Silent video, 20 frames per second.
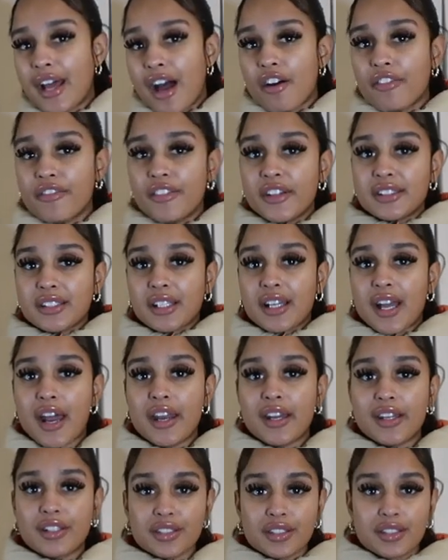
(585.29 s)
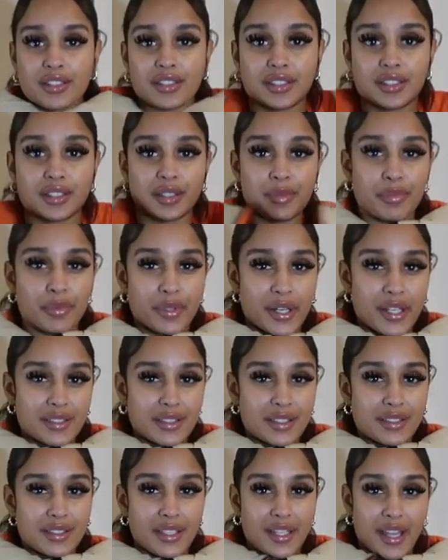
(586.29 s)
outfits it kind of just brings
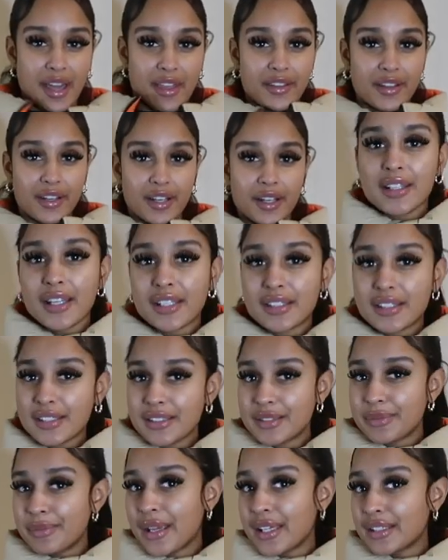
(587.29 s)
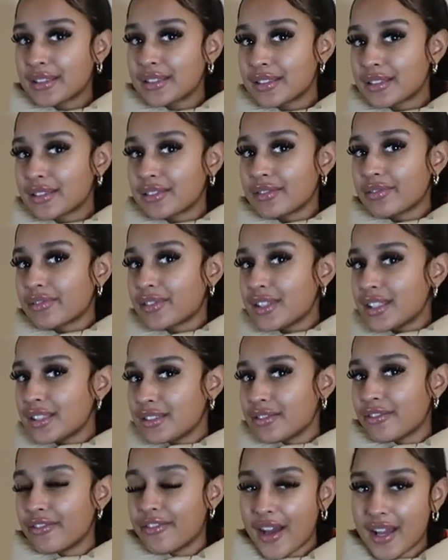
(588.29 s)
it together. Like this makes this
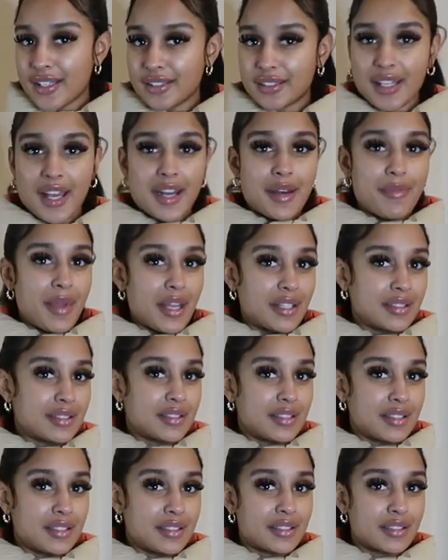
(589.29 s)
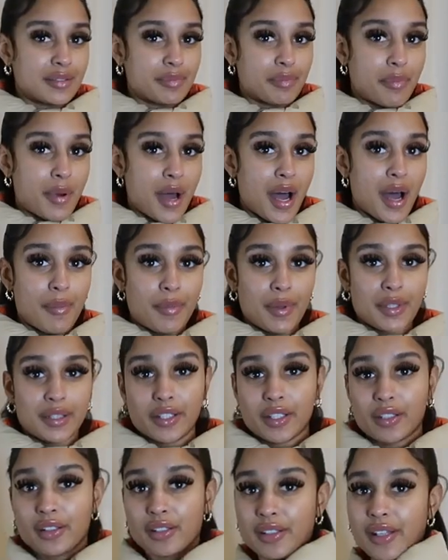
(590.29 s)
vest kind of makes this pop a
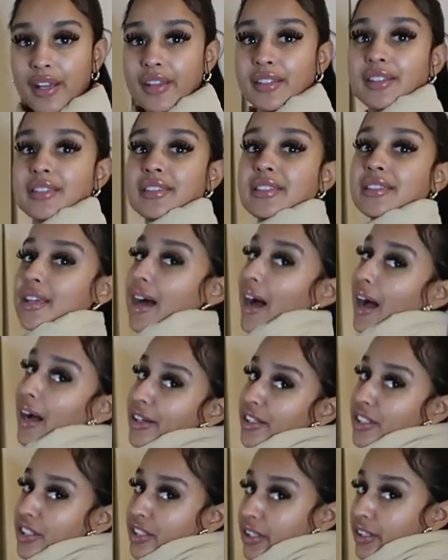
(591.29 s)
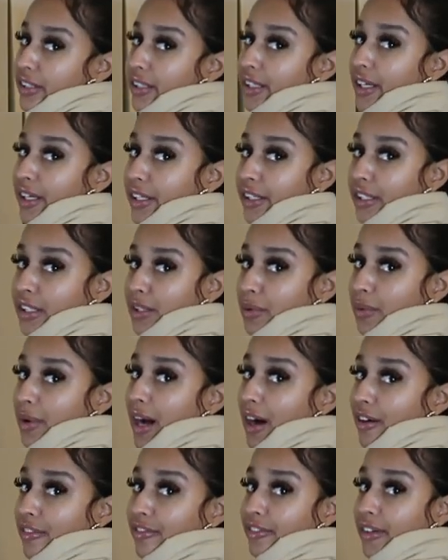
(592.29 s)
little. Like this is actually a cute
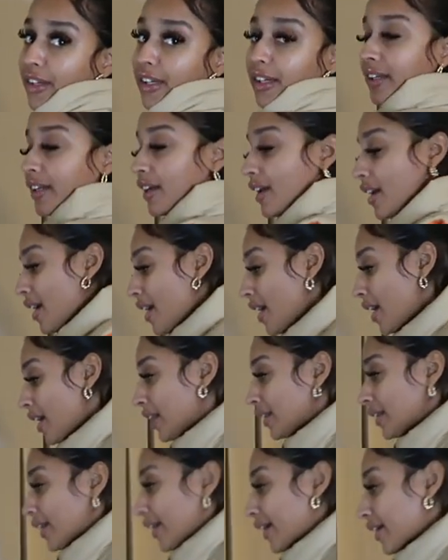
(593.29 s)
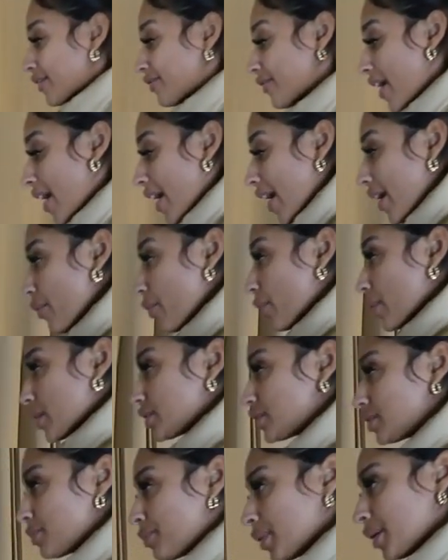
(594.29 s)
outfit. Like if I were
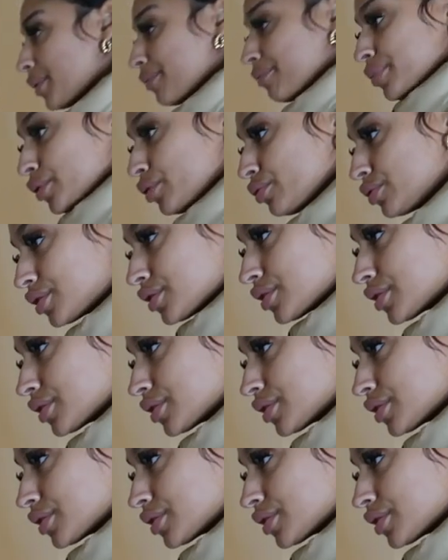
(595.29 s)
to put boots,